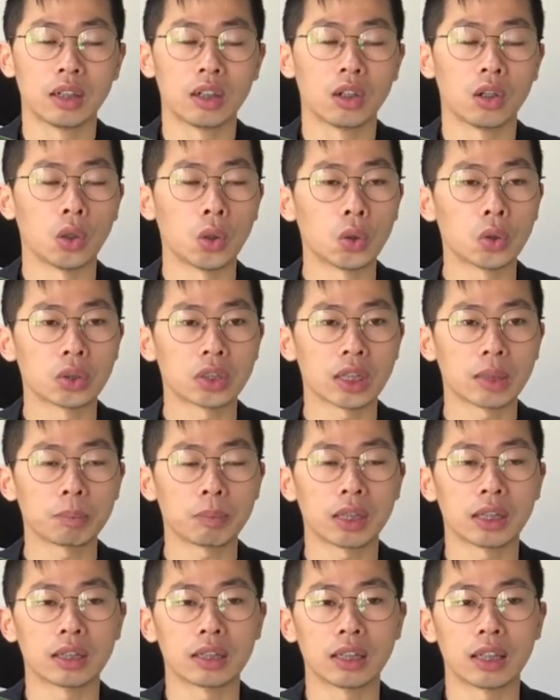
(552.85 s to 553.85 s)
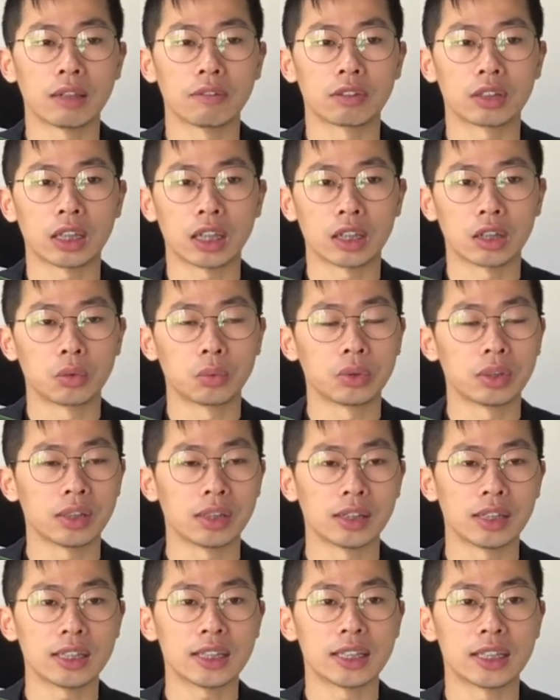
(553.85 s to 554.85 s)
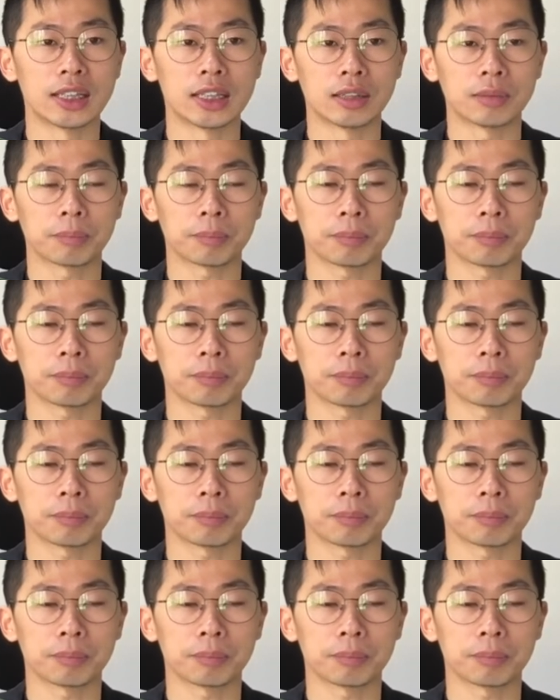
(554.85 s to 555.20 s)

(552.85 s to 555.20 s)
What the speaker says: Or sometimes they have diarrhea easily.